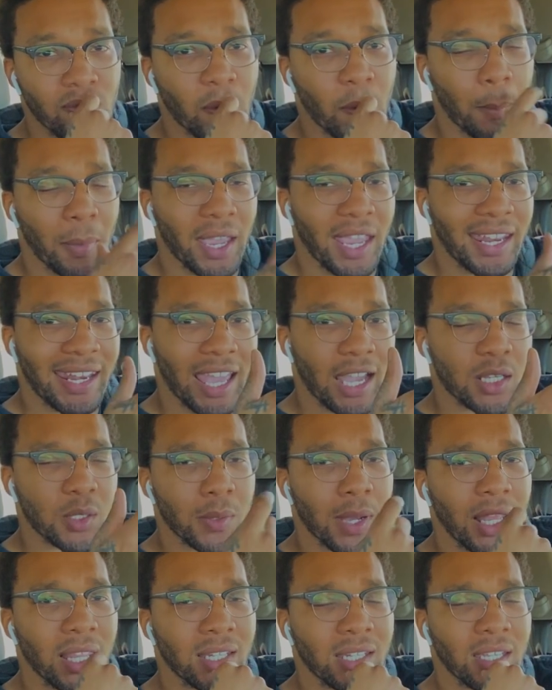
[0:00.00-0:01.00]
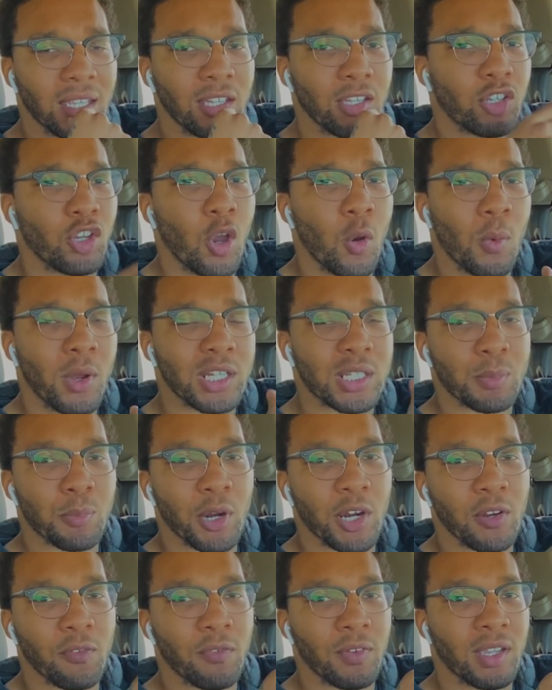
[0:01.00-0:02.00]
But in actuality, no one's
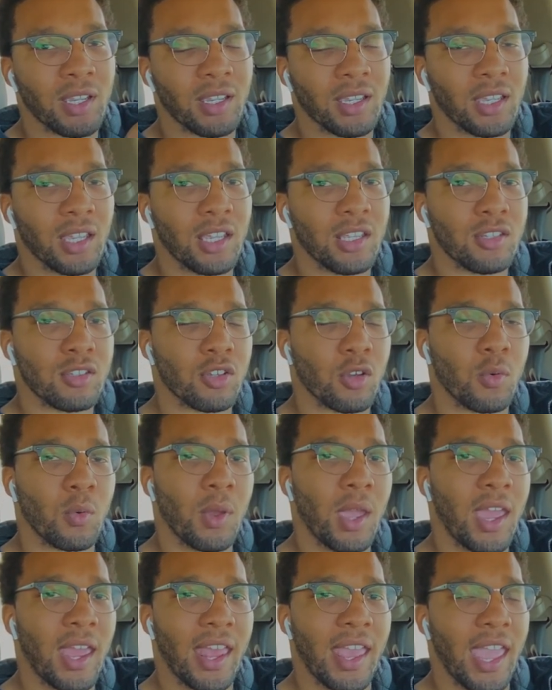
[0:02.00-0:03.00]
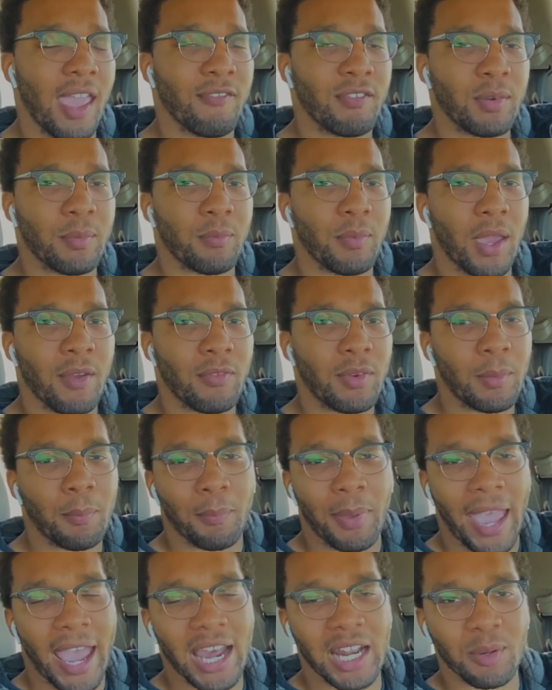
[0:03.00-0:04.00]
perfect. So every every
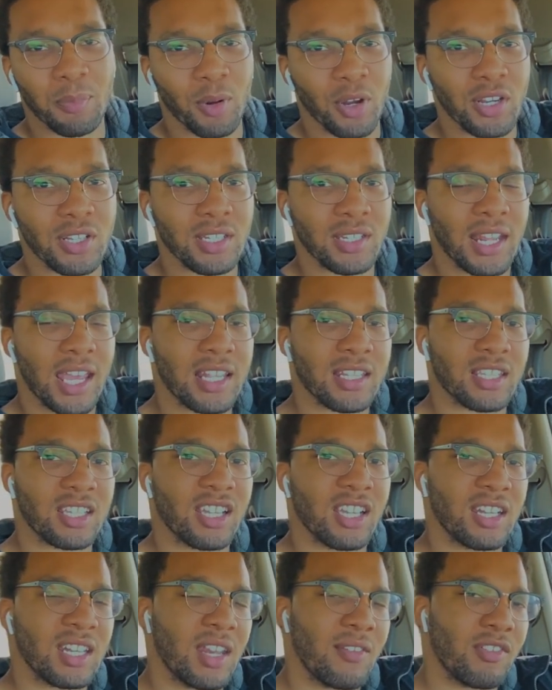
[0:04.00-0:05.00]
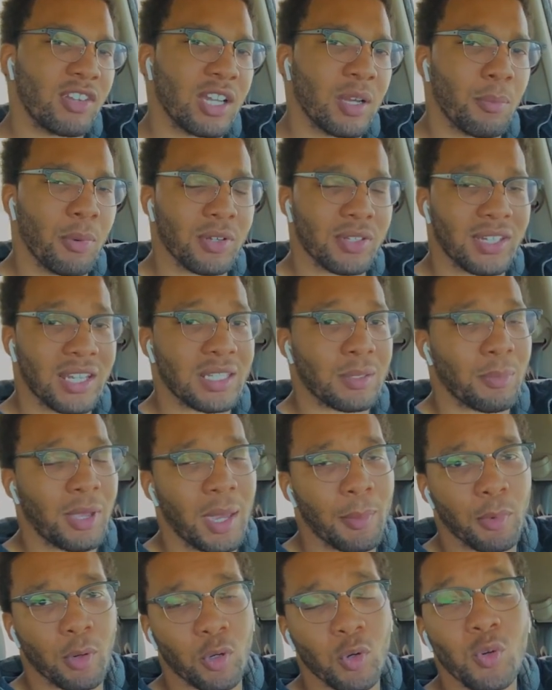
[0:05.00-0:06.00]
bad person has good and every good person has
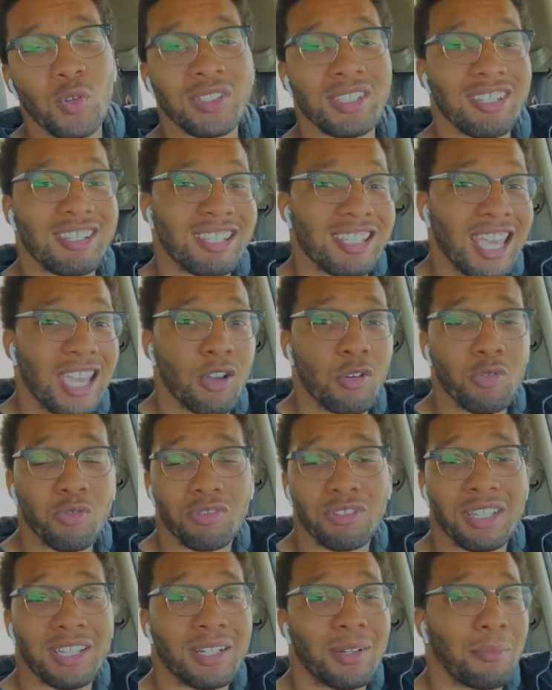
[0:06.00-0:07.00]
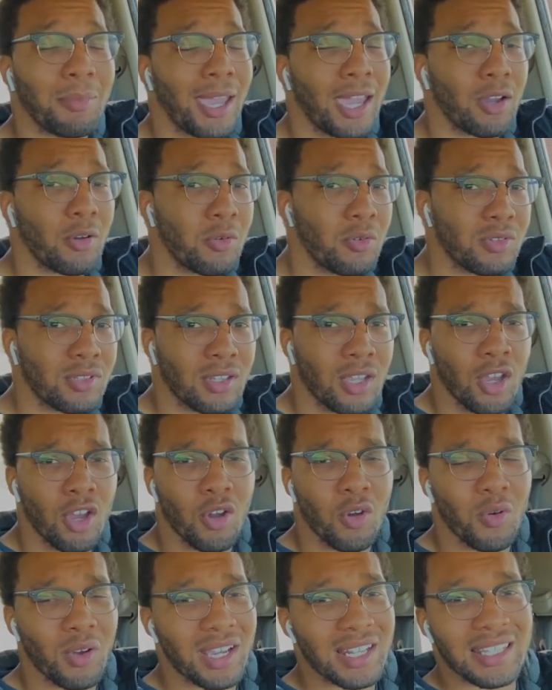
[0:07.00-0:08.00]
bad, but who's to say who's good and bad? Who's,
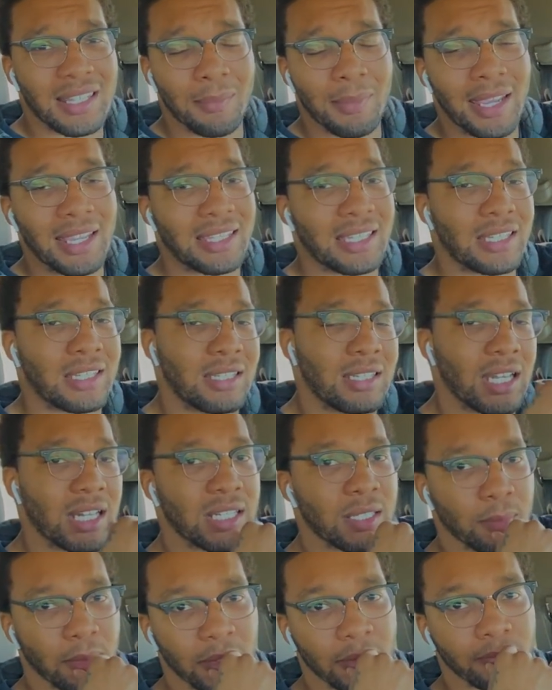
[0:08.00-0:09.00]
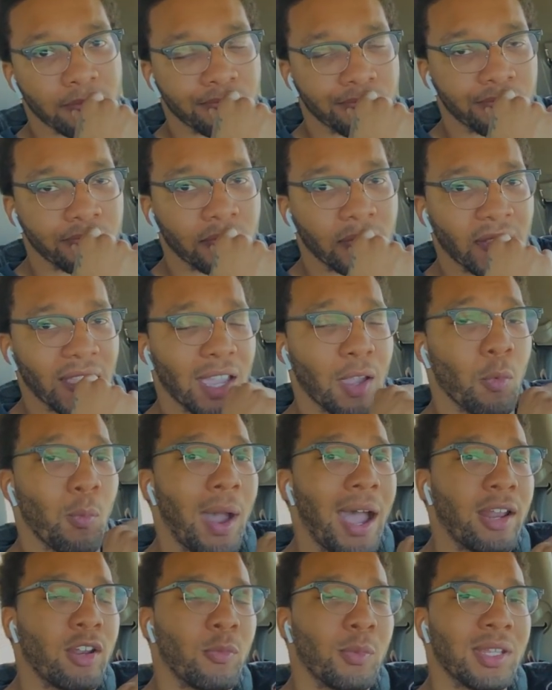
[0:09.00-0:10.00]
who gets to make this judgment? And
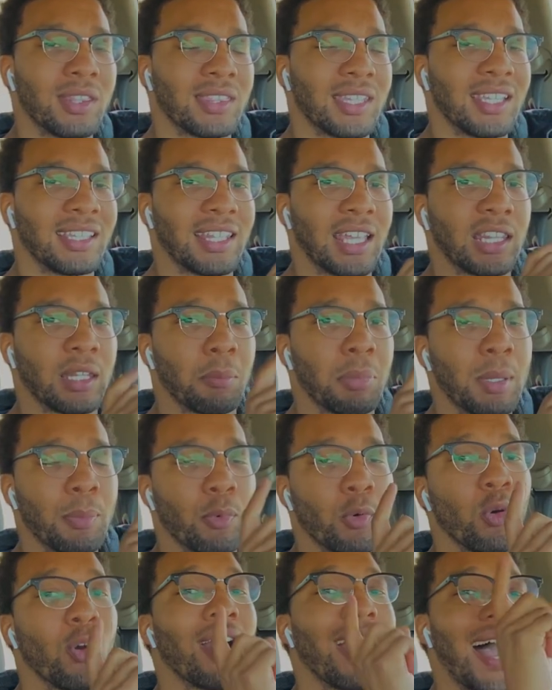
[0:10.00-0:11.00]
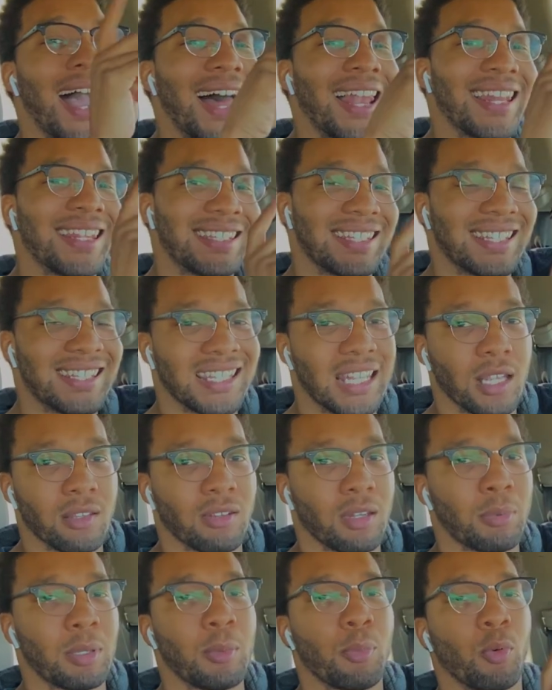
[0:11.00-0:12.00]
why do we think that the people who are highly successful,
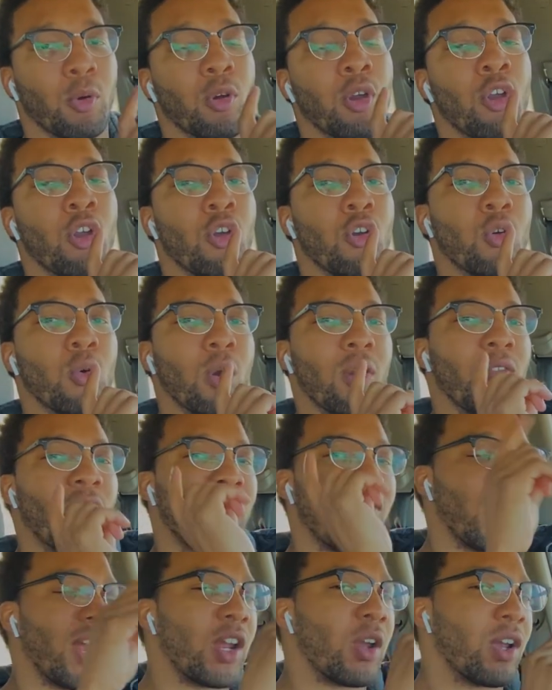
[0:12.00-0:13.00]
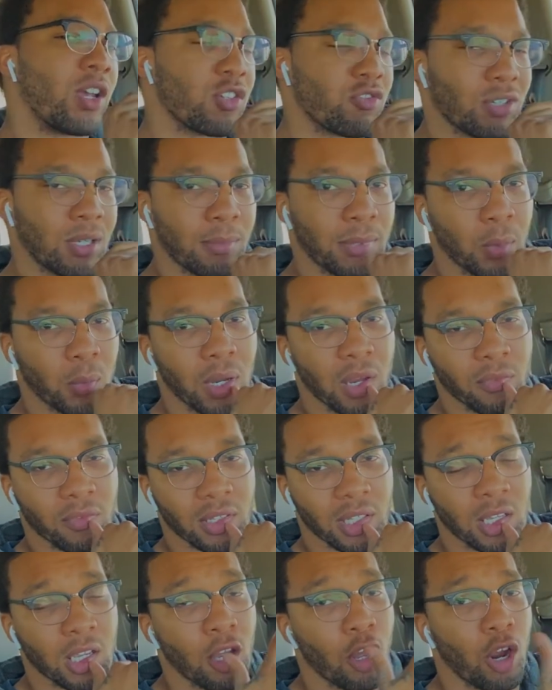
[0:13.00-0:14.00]
the people who are very extremely
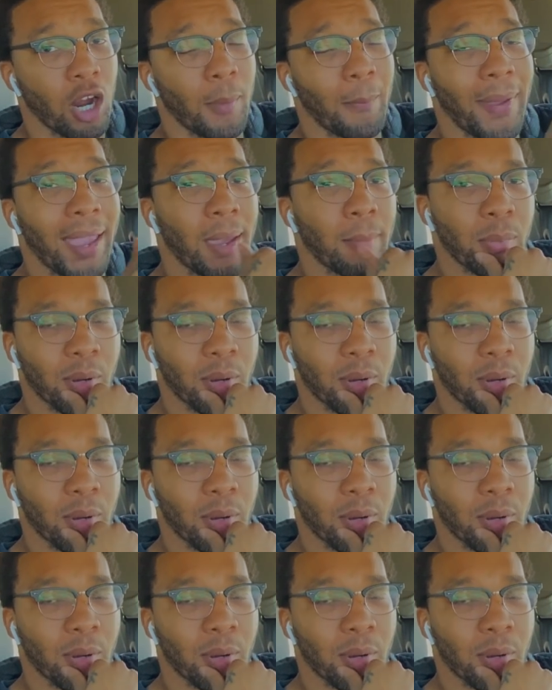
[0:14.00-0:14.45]
wealthy, are bad